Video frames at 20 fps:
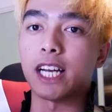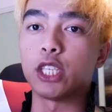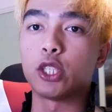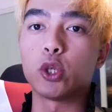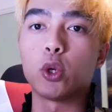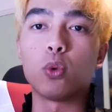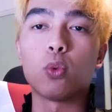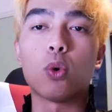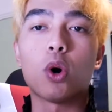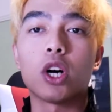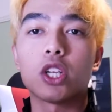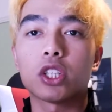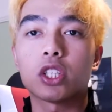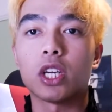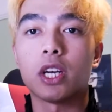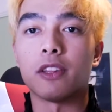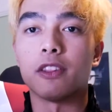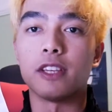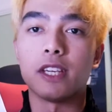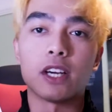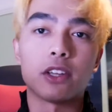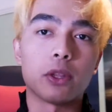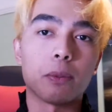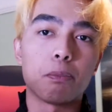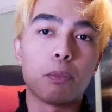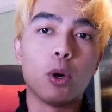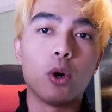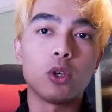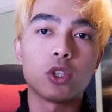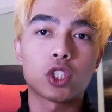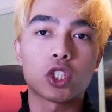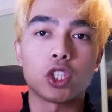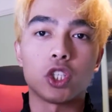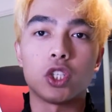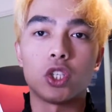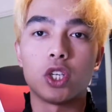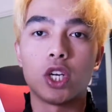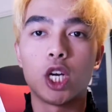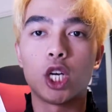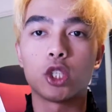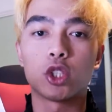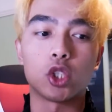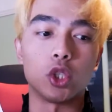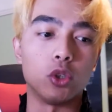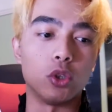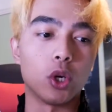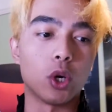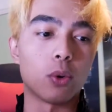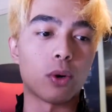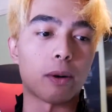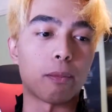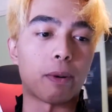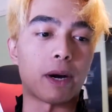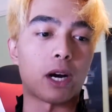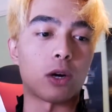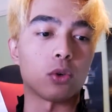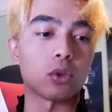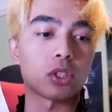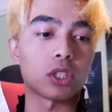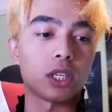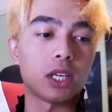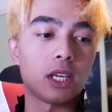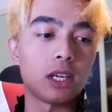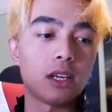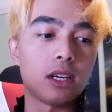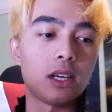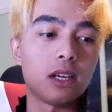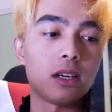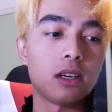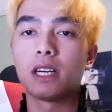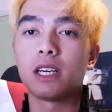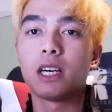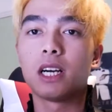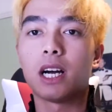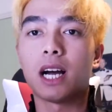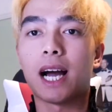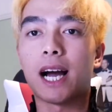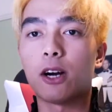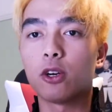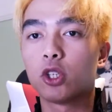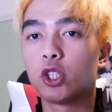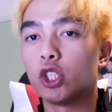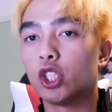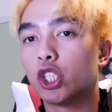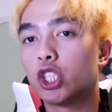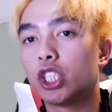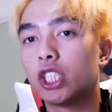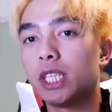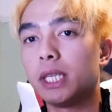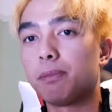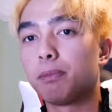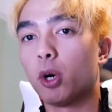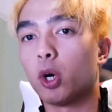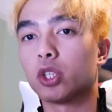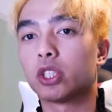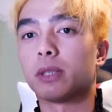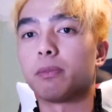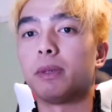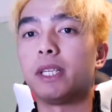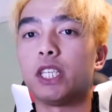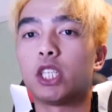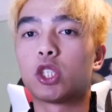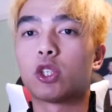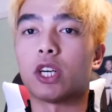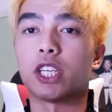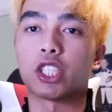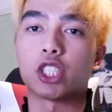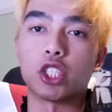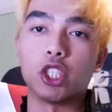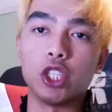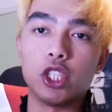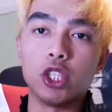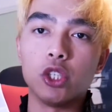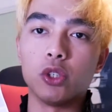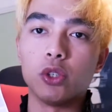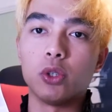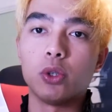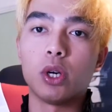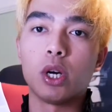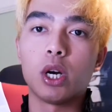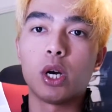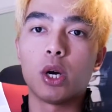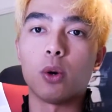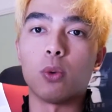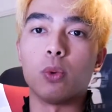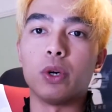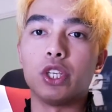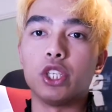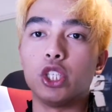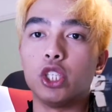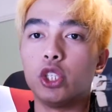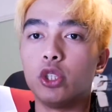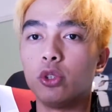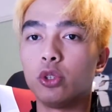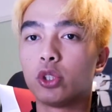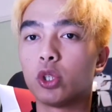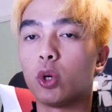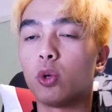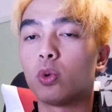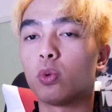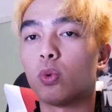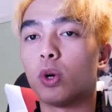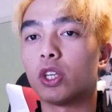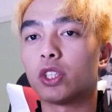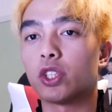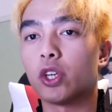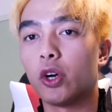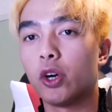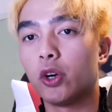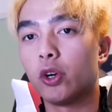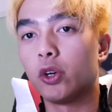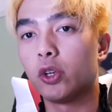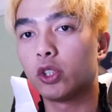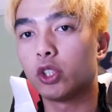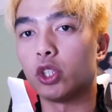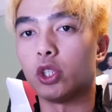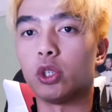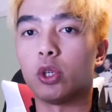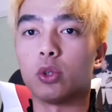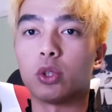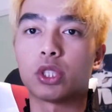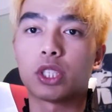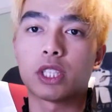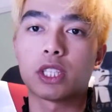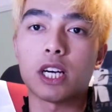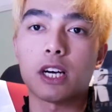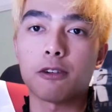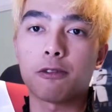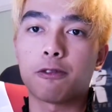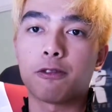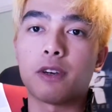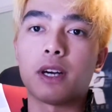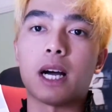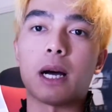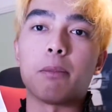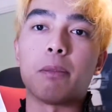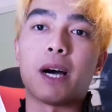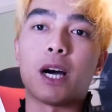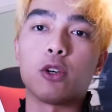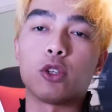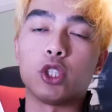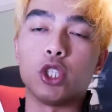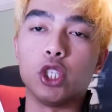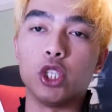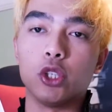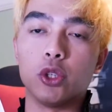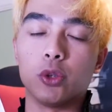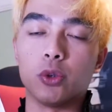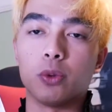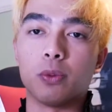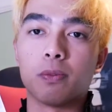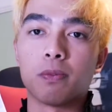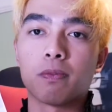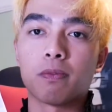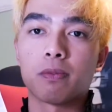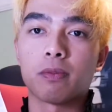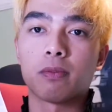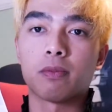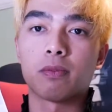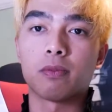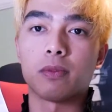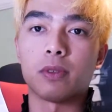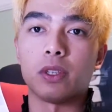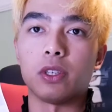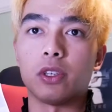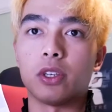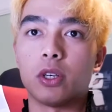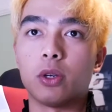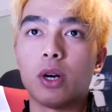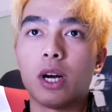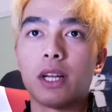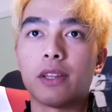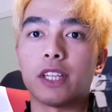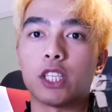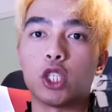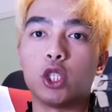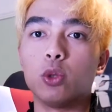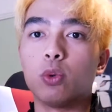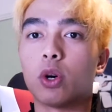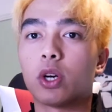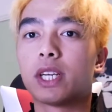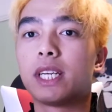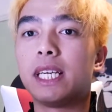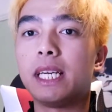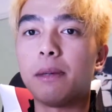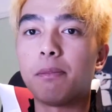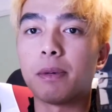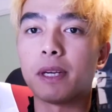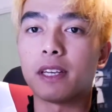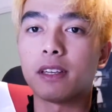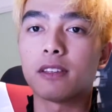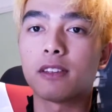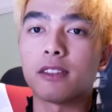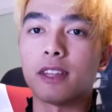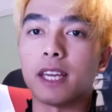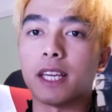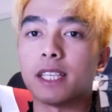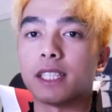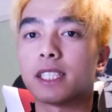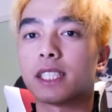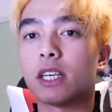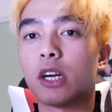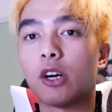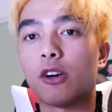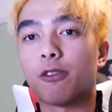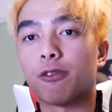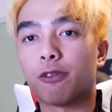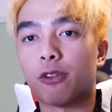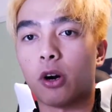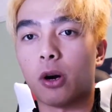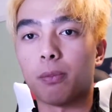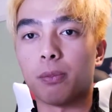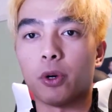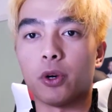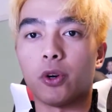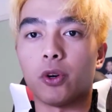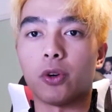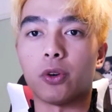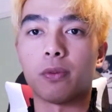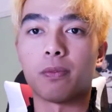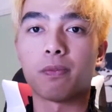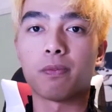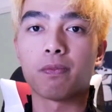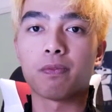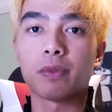I don't want the other person to know about. How could she possibly trust you when you don't want her to know stuff about you? You know, that you are keeping things from her.